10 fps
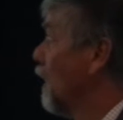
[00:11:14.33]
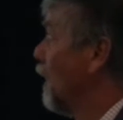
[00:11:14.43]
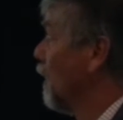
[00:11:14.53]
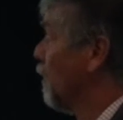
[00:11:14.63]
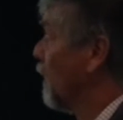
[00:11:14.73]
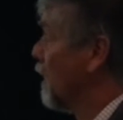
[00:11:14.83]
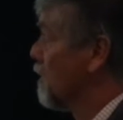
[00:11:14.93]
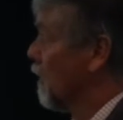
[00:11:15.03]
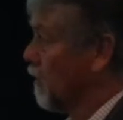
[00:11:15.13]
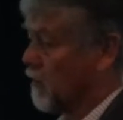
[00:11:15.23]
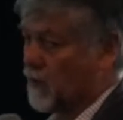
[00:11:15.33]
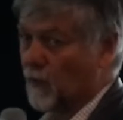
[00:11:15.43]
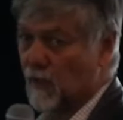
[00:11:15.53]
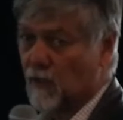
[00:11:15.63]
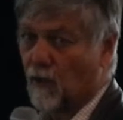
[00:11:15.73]
And so some
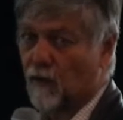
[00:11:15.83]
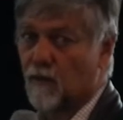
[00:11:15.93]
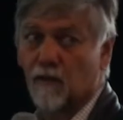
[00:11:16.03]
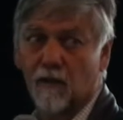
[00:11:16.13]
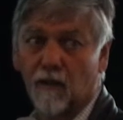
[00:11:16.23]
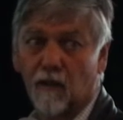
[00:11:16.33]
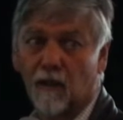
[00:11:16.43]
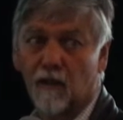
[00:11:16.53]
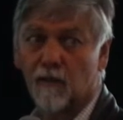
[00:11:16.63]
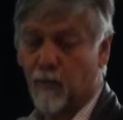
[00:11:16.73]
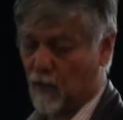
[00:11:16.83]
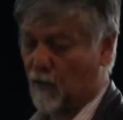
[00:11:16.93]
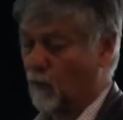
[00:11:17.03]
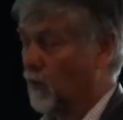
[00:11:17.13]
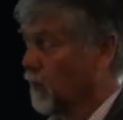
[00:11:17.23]
of these dots in this part of
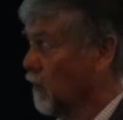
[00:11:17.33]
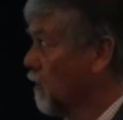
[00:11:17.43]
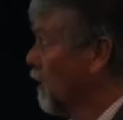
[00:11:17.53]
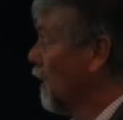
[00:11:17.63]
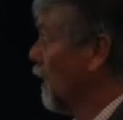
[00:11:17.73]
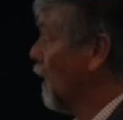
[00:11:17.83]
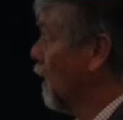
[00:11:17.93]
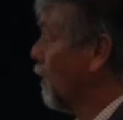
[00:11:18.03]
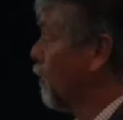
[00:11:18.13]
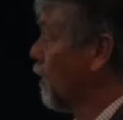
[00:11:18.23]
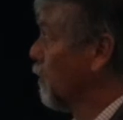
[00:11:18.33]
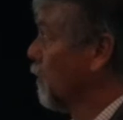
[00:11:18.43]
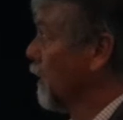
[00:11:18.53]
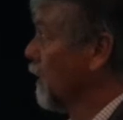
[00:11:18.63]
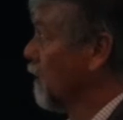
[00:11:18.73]
the world are
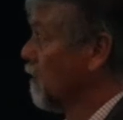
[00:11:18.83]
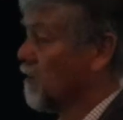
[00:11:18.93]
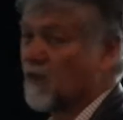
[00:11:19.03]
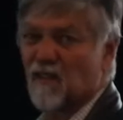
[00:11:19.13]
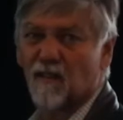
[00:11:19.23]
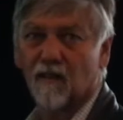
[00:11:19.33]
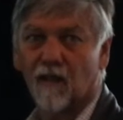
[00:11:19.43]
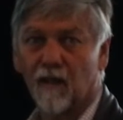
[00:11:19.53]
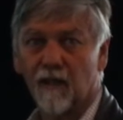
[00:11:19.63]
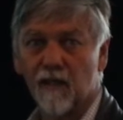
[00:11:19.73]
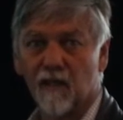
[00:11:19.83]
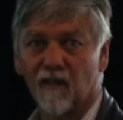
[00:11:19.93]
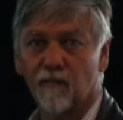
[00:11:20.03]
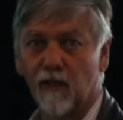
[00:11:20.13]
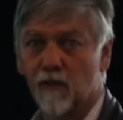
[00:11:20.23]
probably just IDs that
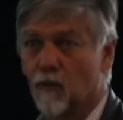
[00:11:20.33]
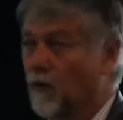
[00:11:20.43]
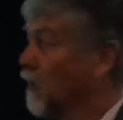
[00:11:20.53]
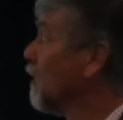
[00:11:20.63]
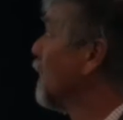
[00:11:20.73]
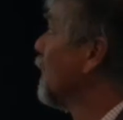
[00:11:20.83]
have been sorted.